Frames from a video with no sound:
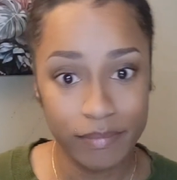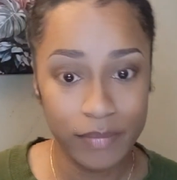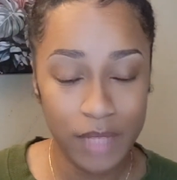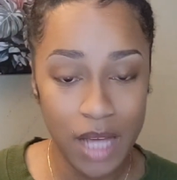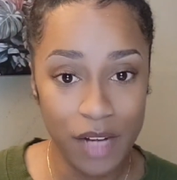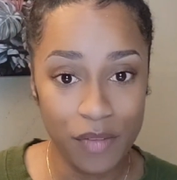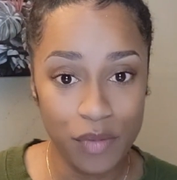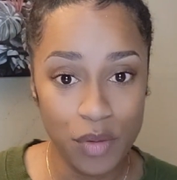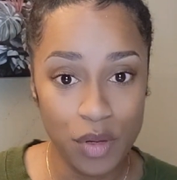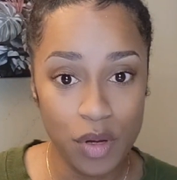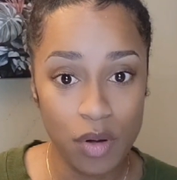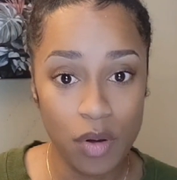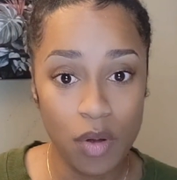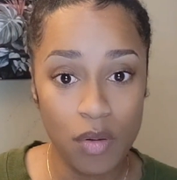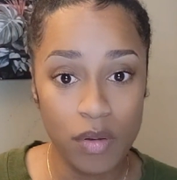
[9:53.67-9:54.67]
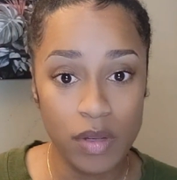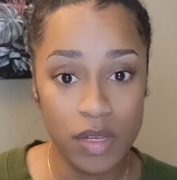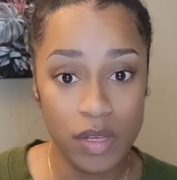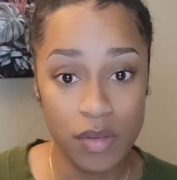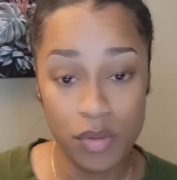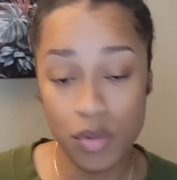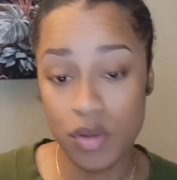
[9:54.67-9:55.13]
kind of
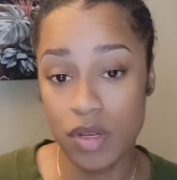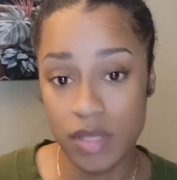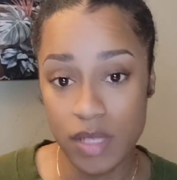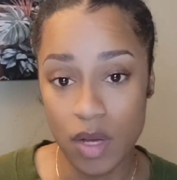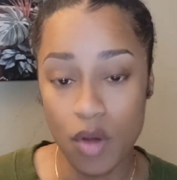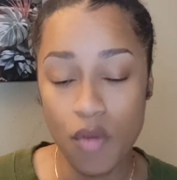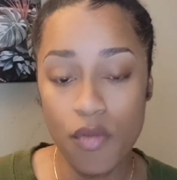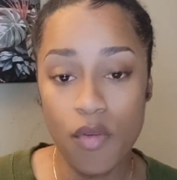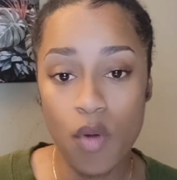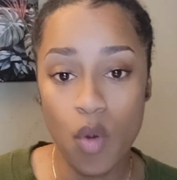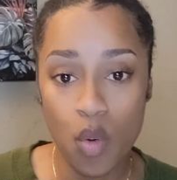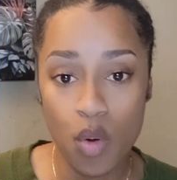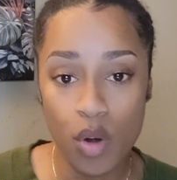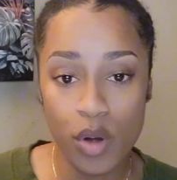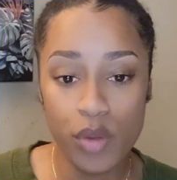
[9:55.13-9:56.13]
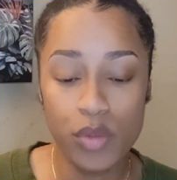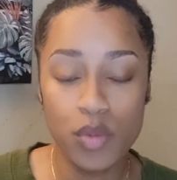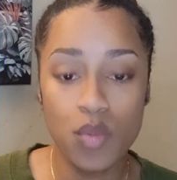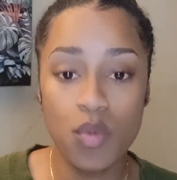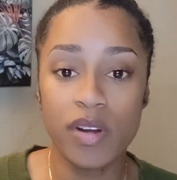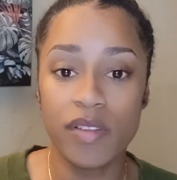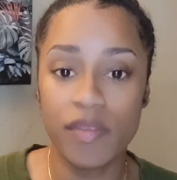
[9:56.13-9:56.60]
through yourself or
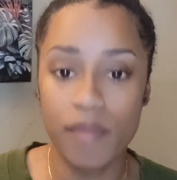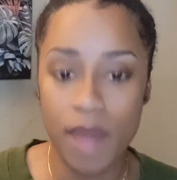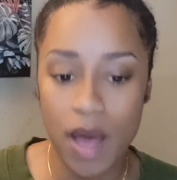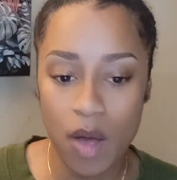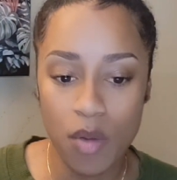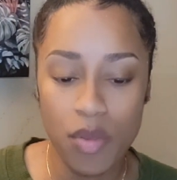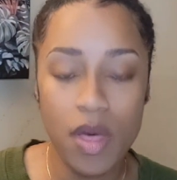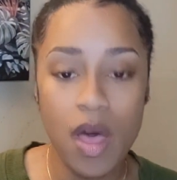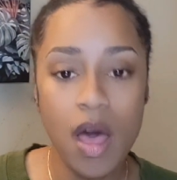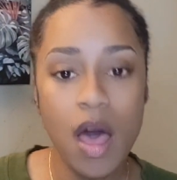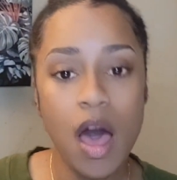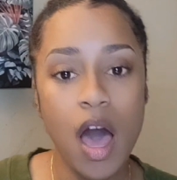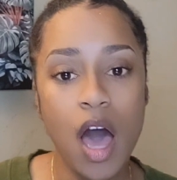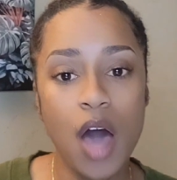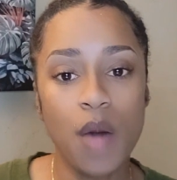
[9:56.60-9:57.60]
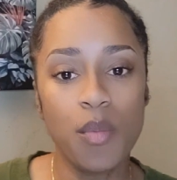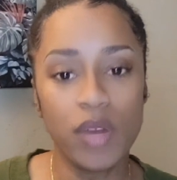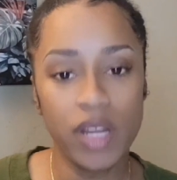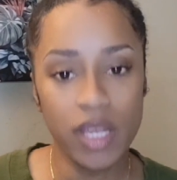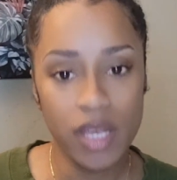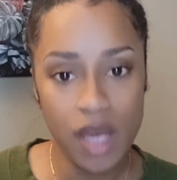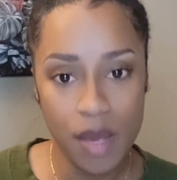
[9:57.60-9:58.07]
through word of mouth.
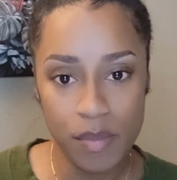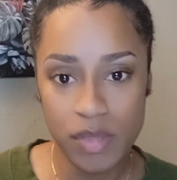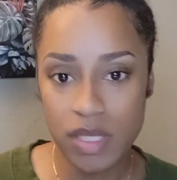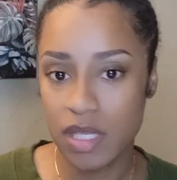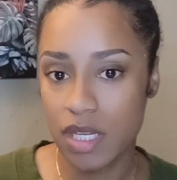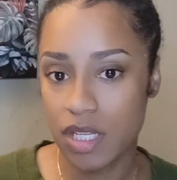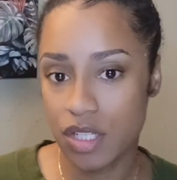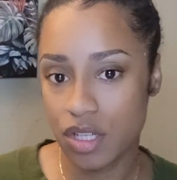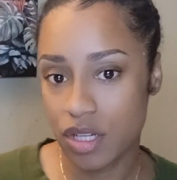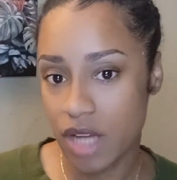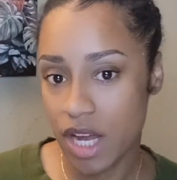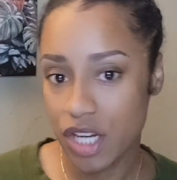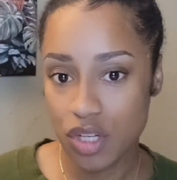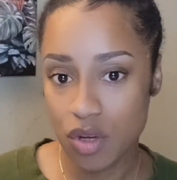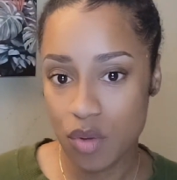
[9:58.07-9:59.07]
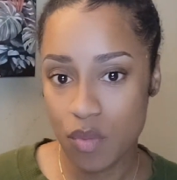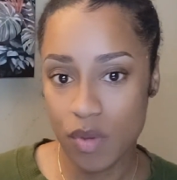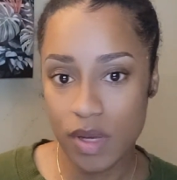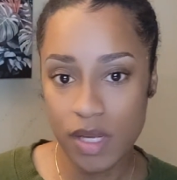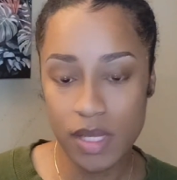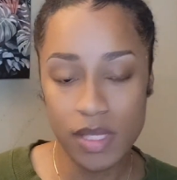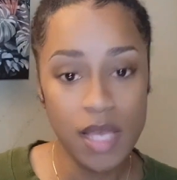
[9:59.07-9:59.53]
When it comes to the international
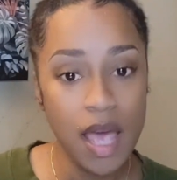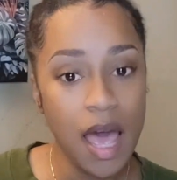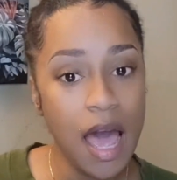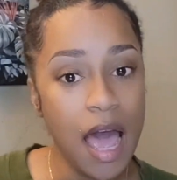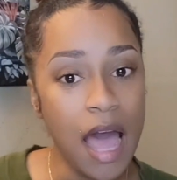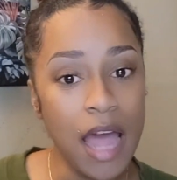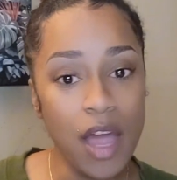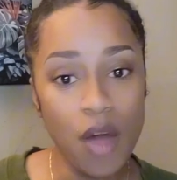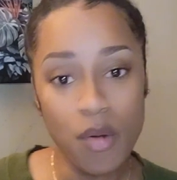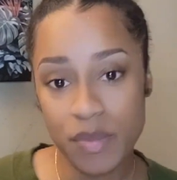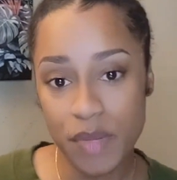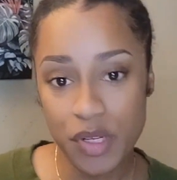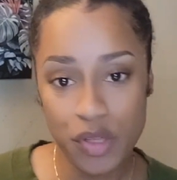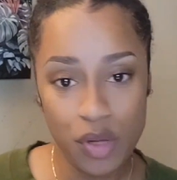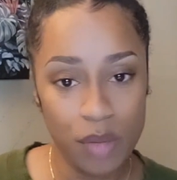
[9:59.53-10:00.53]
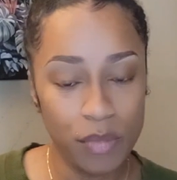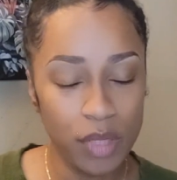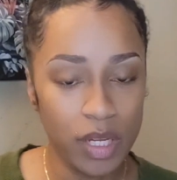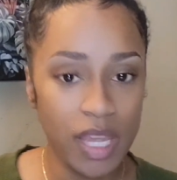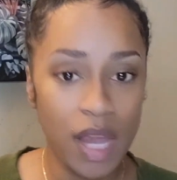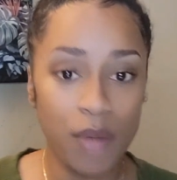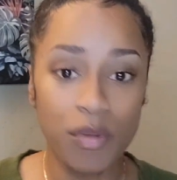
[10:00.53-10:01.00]
ones, I always make sure I'm
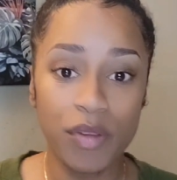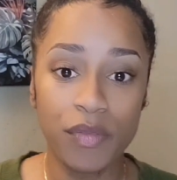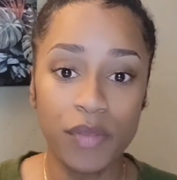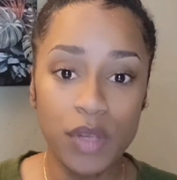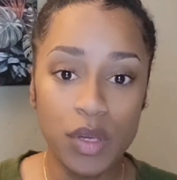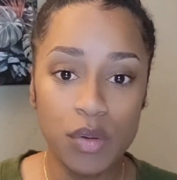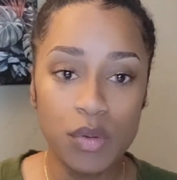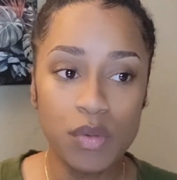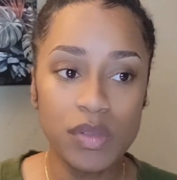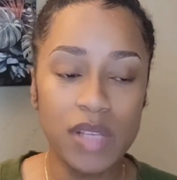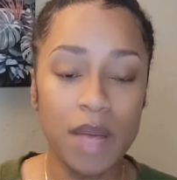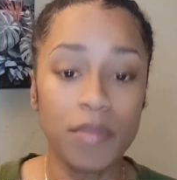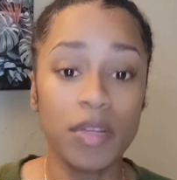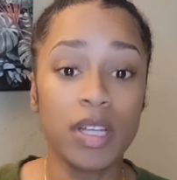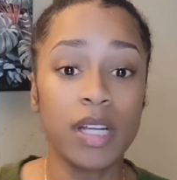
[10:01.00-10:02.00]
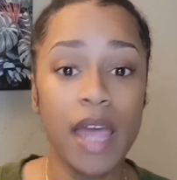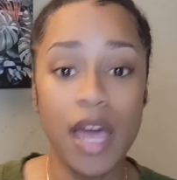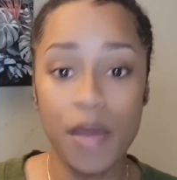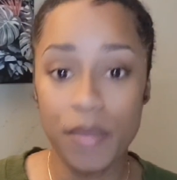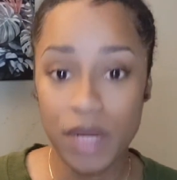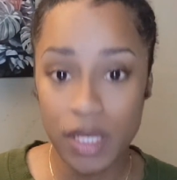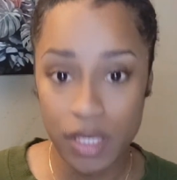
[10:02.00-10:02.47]
looking at reviews. I'm looking at
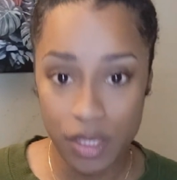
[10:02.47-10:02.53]
how many